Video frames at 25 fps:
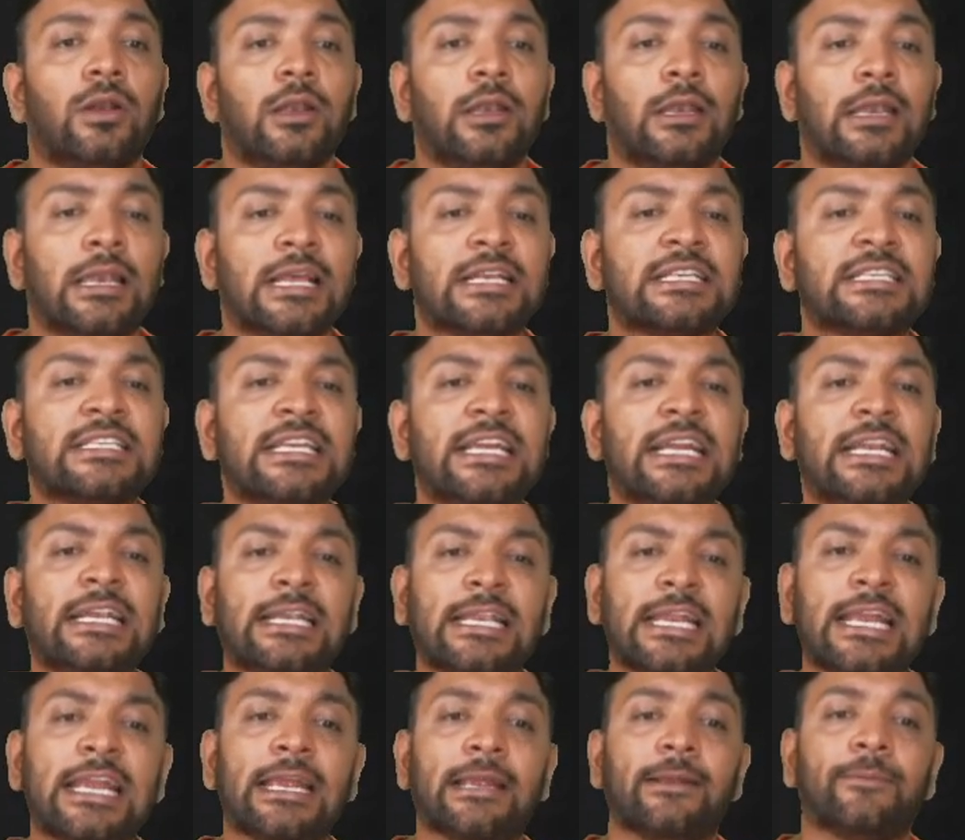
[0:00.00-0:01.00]
Lessee
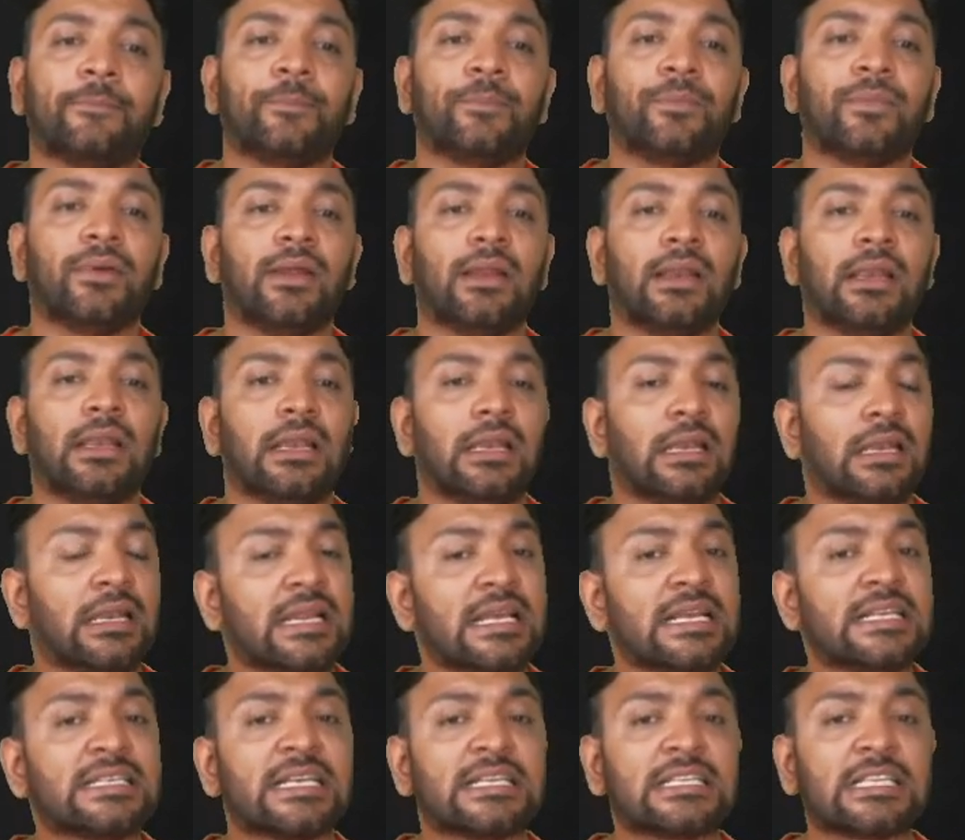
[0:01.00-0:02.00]
T
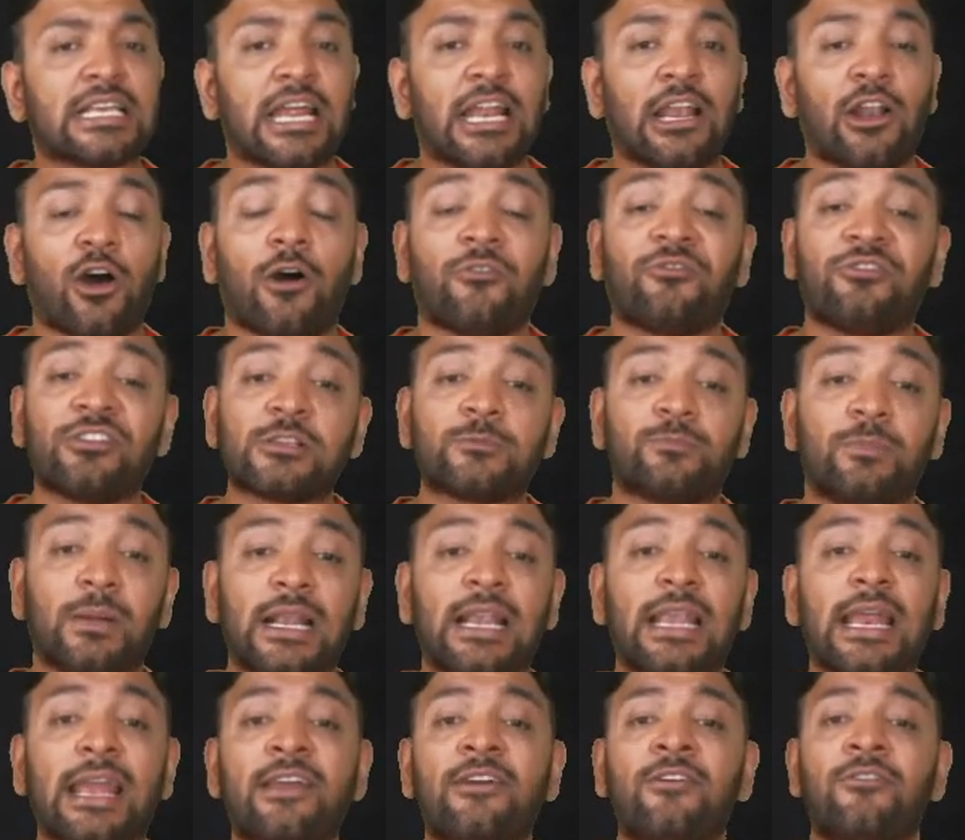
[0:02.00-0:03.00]
leases an office
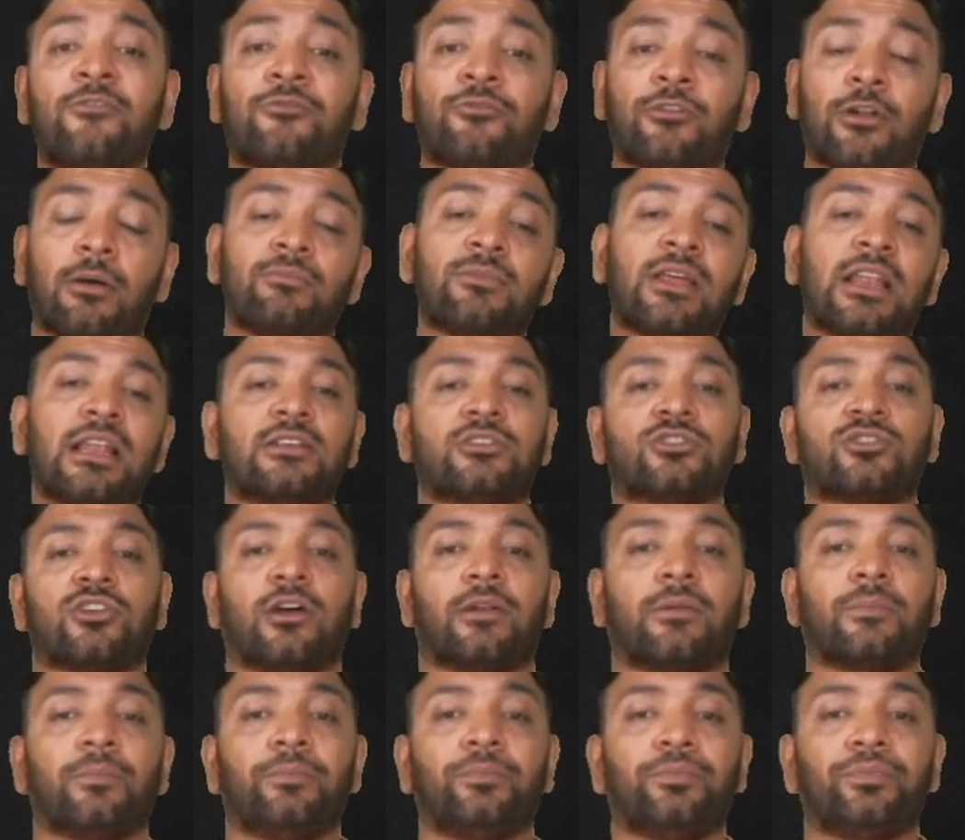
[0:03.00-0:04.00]
building from the lessor.
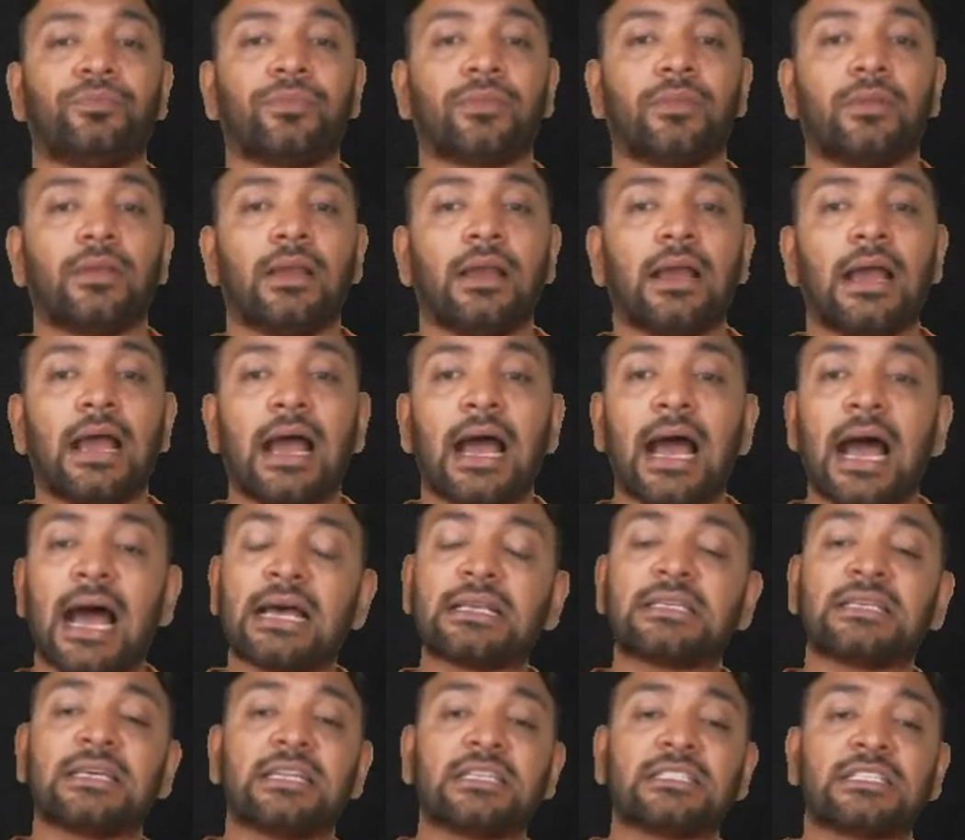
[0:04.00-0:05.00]

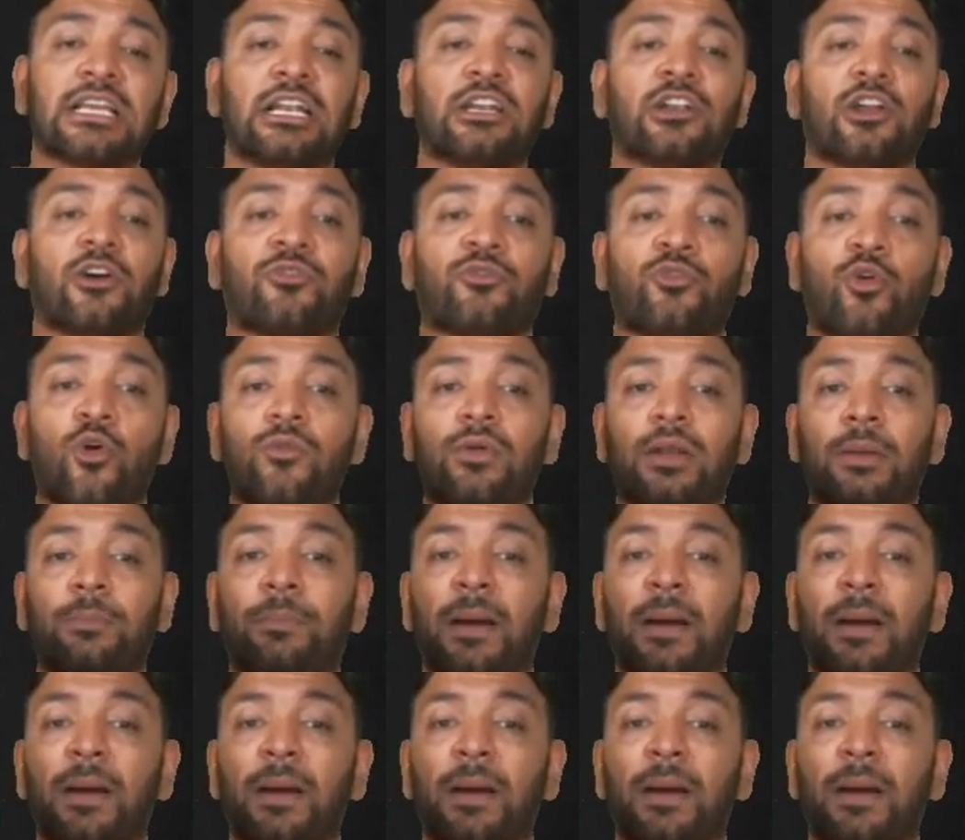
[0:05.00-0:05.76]
As a result of COVID